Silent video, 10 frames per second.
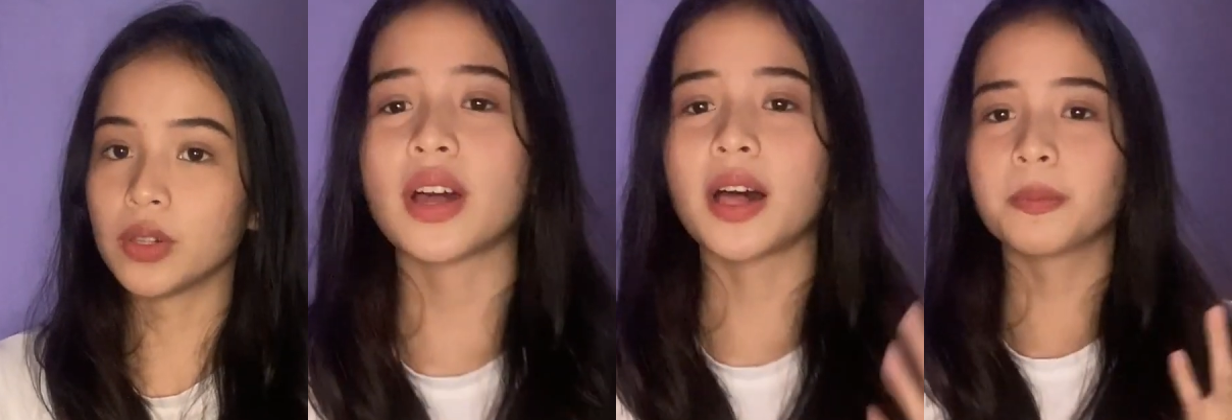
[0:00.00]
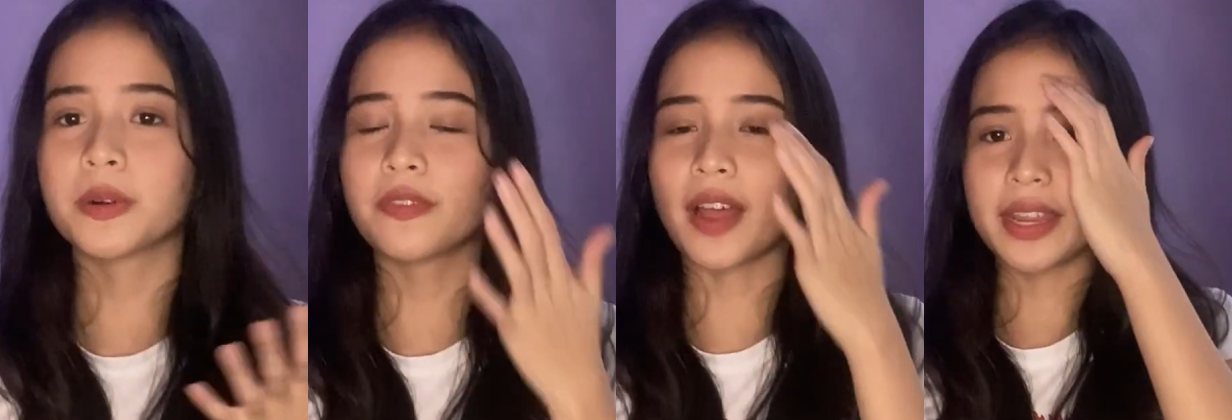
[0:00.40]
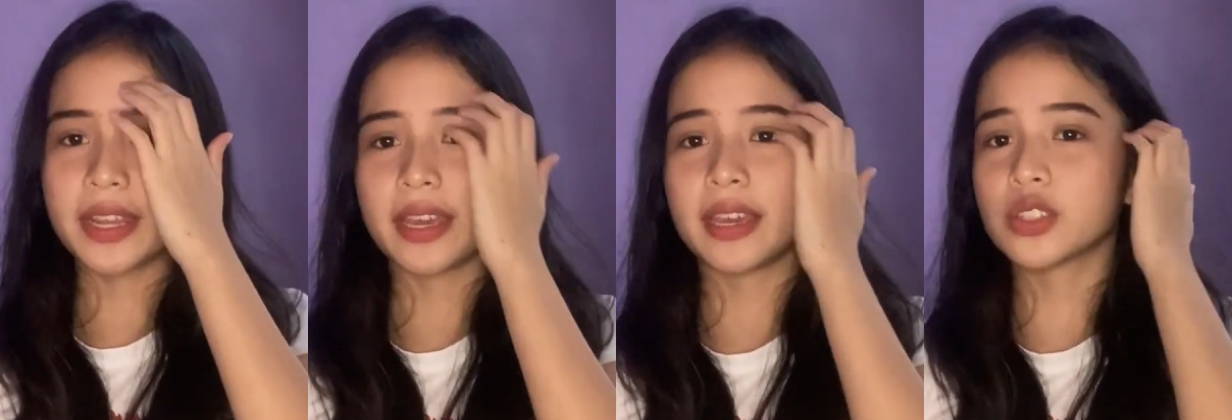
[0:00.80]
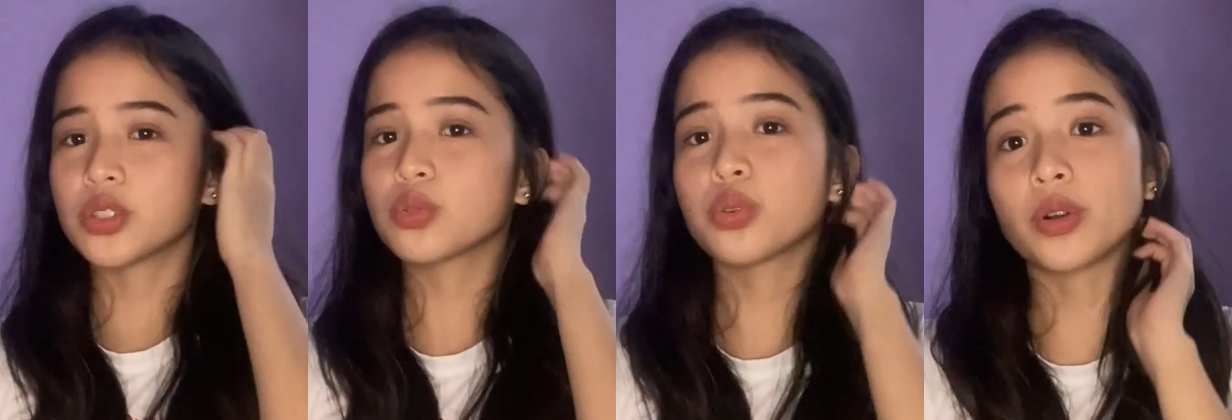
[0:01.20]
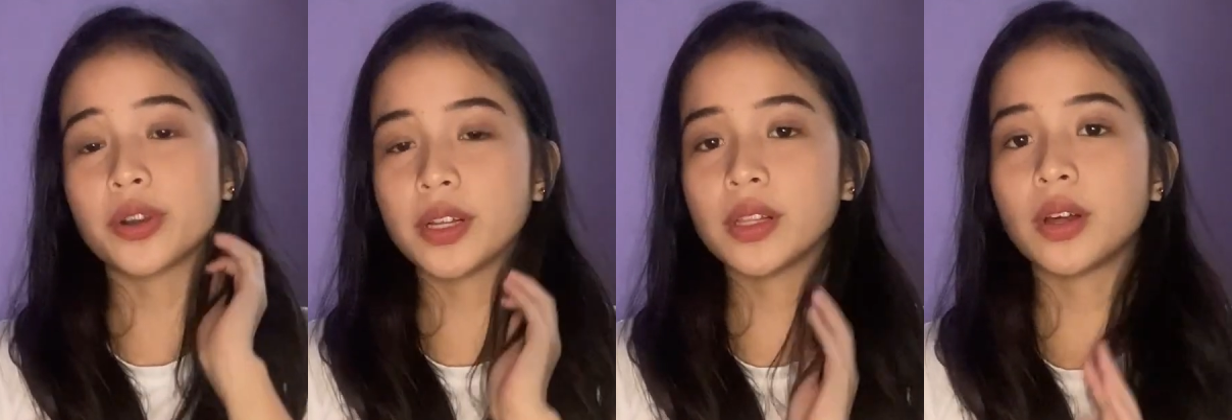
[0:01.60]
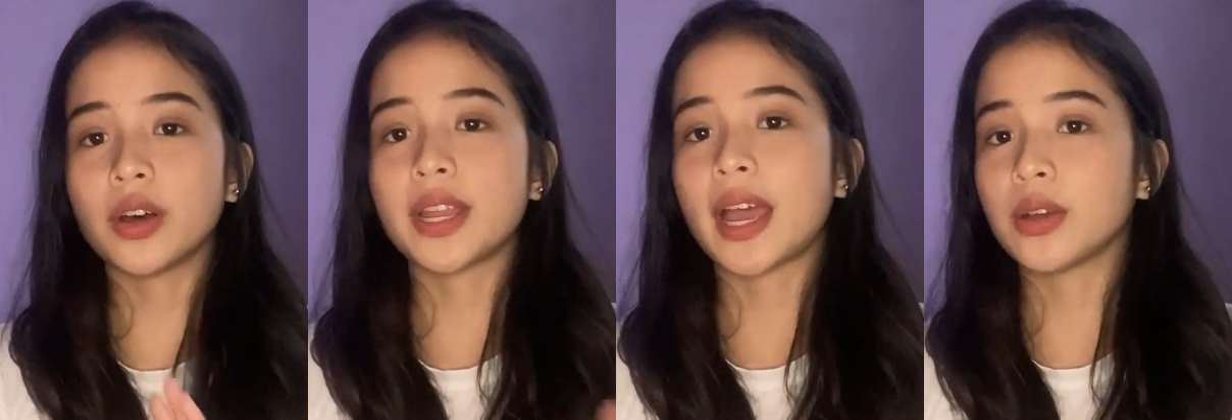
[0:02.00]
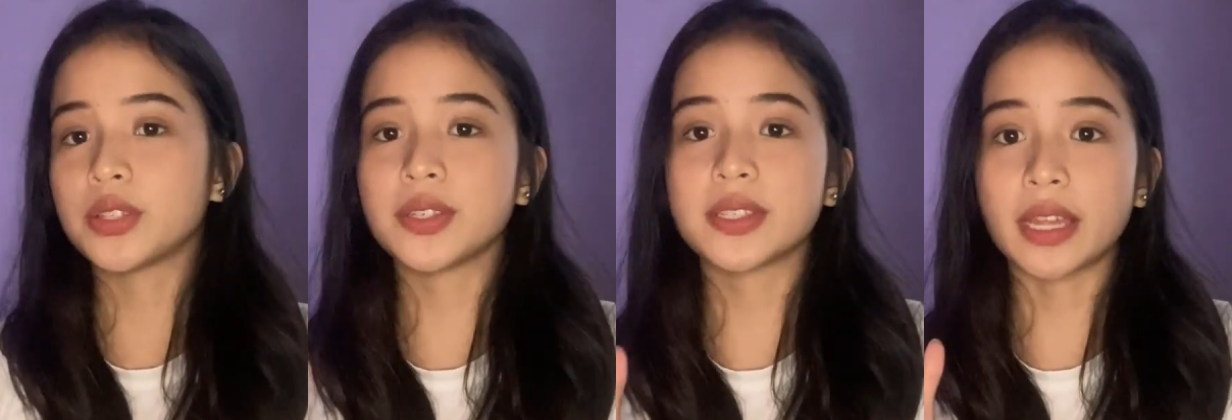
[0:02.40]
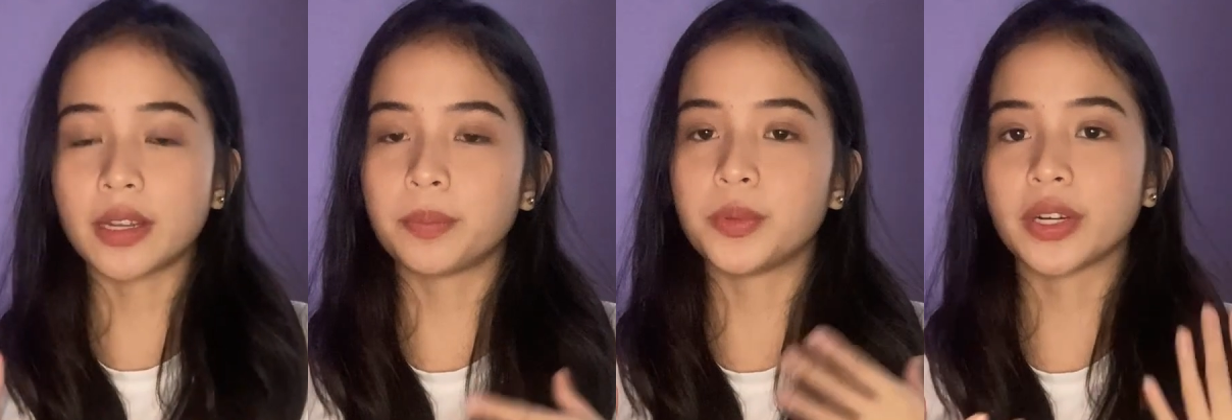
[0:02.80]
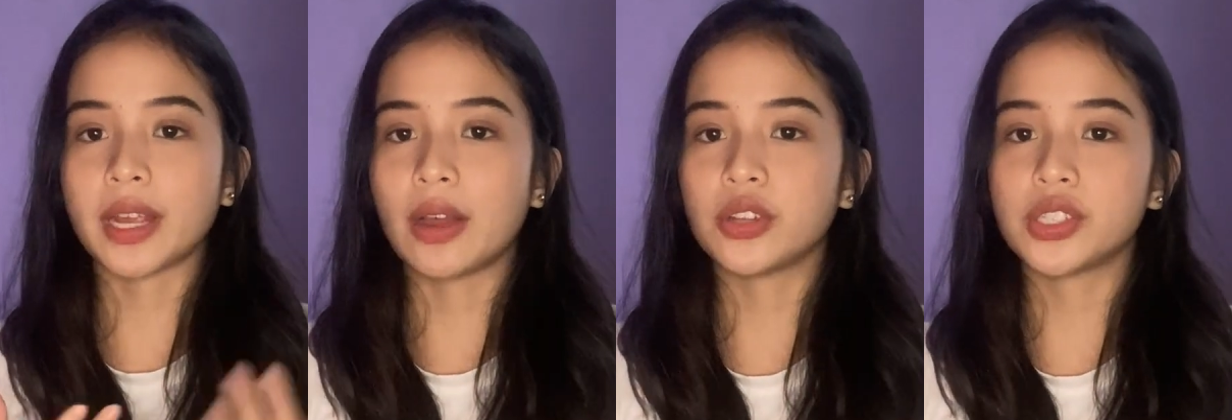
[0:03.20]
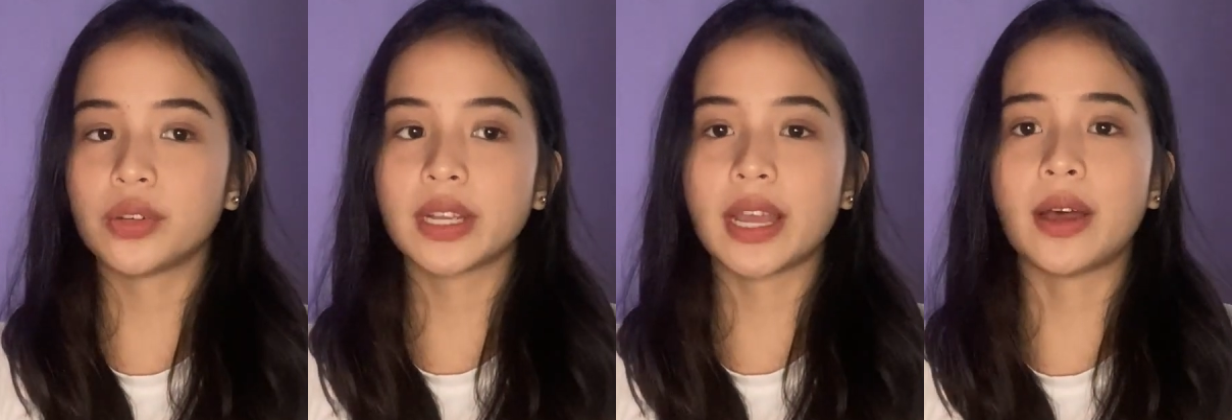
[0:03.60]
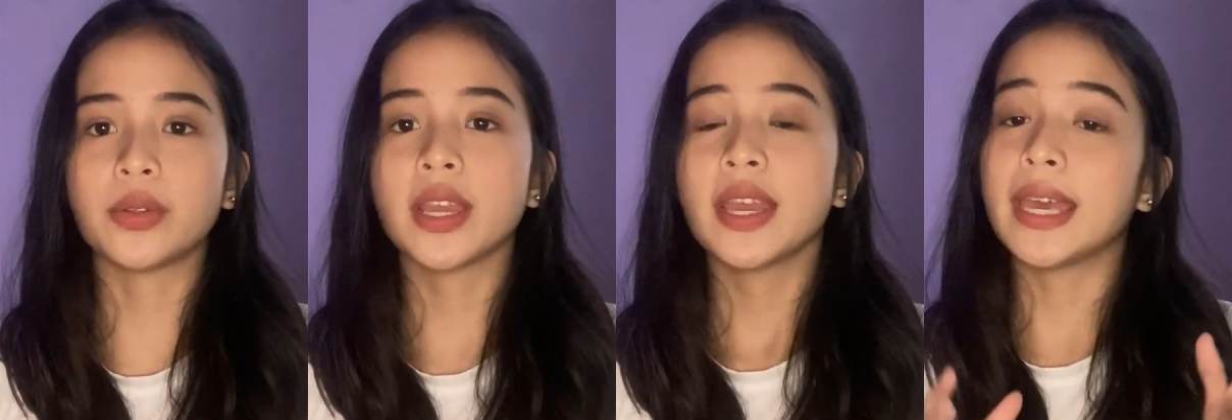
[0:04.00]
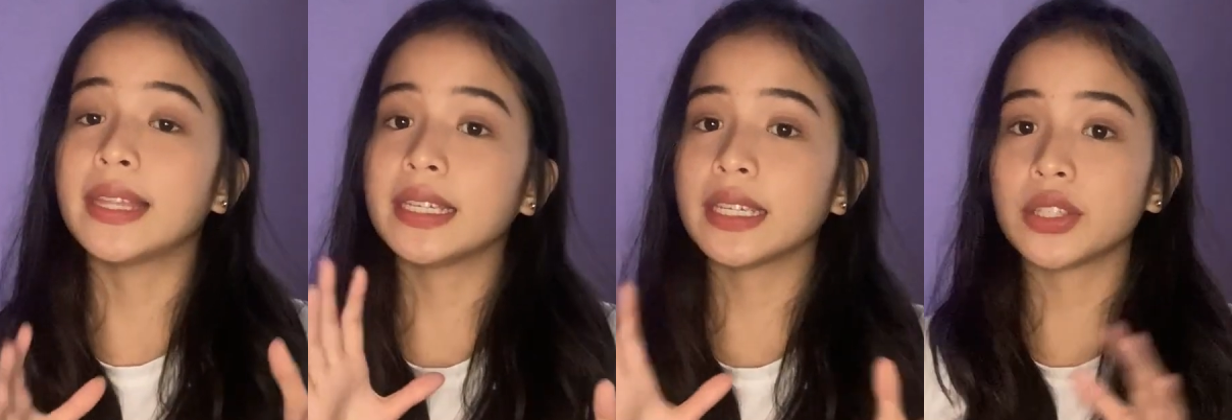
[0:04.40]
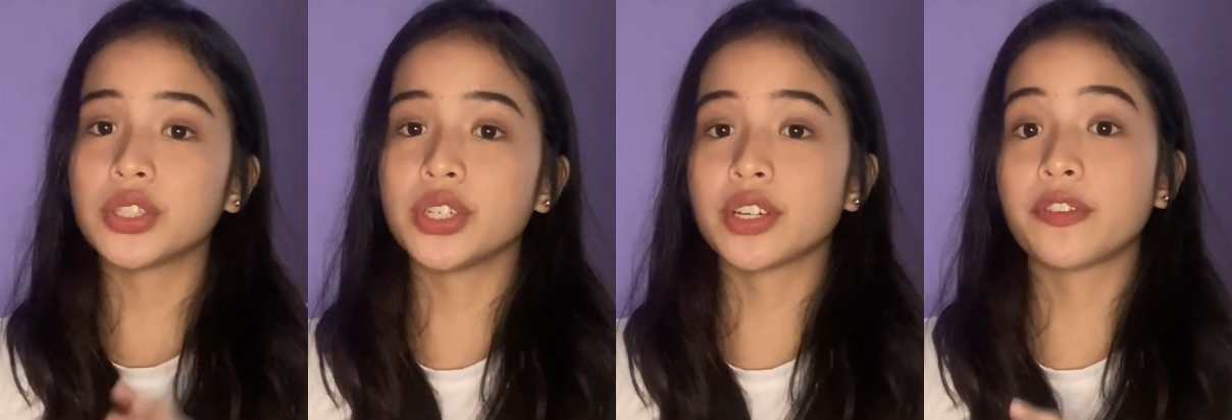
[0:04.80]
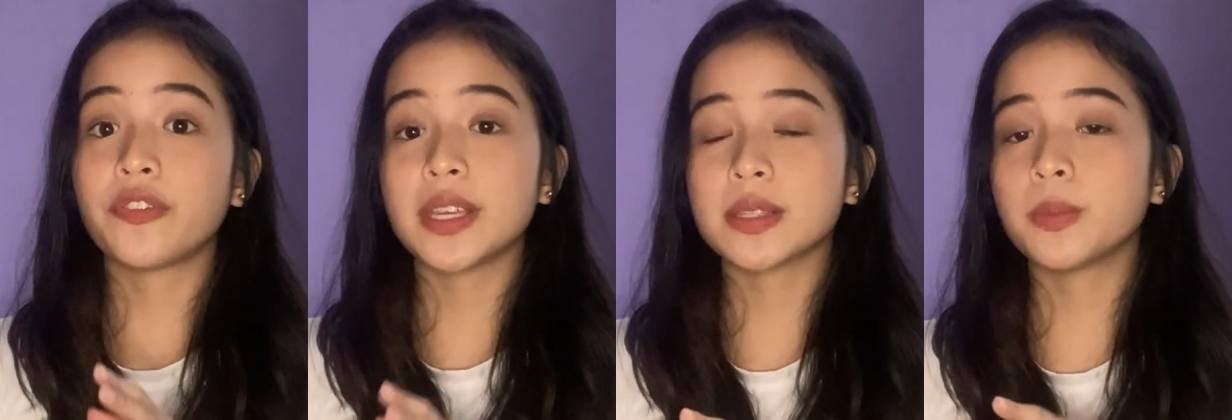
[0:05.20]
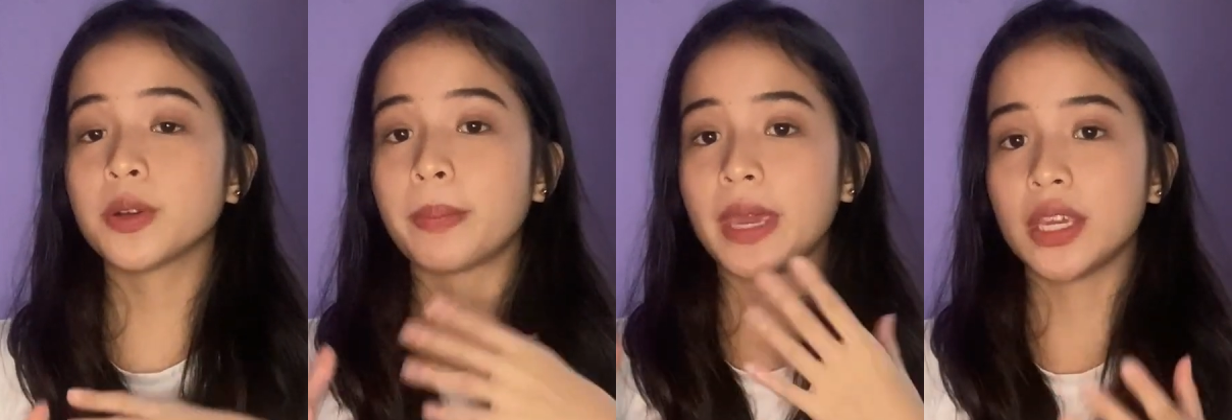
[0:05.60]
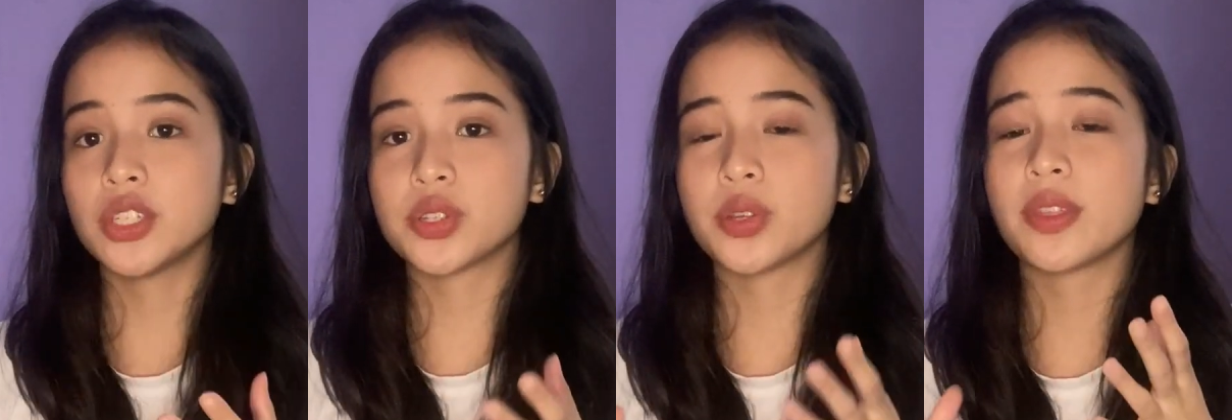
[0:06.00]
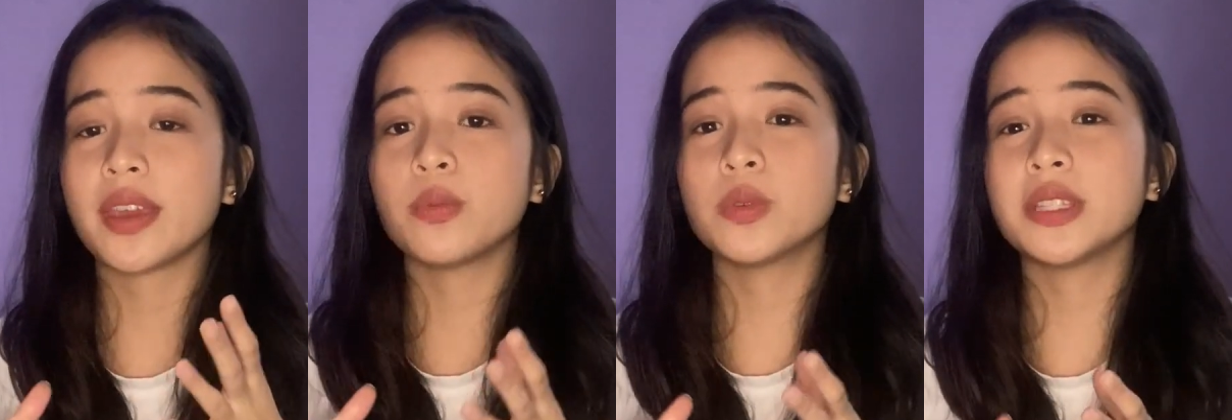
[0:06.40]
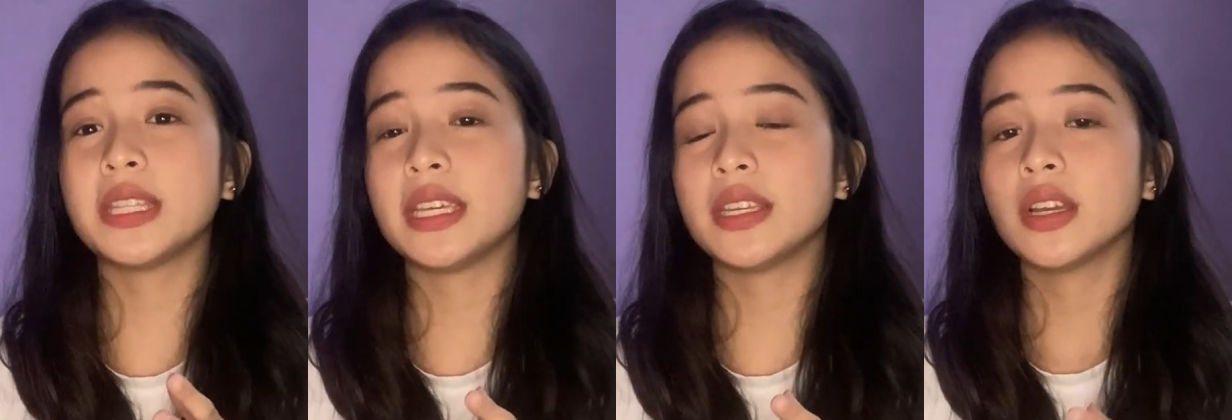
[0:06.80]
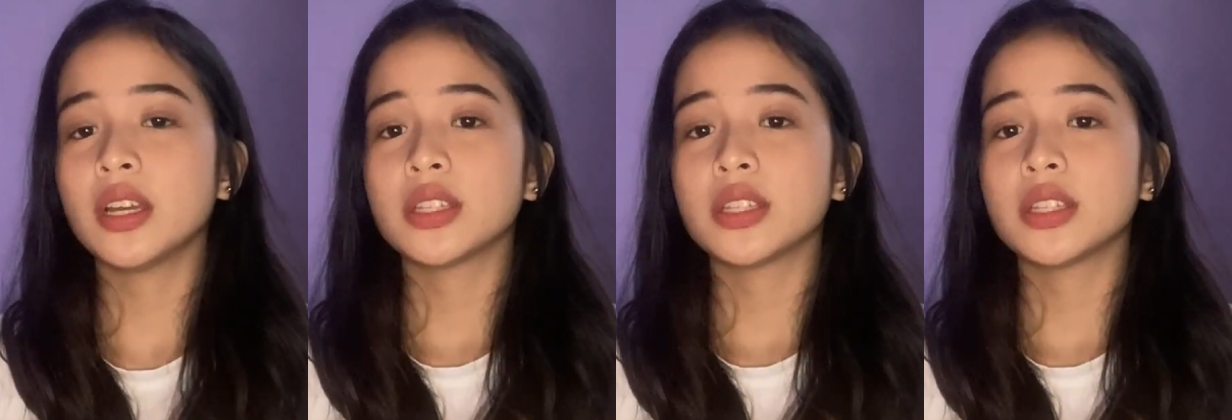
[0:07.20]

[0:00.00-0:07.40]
So I'll provide a tutorial on how to set up your Kaojao account and link it to your Facebook page so they will need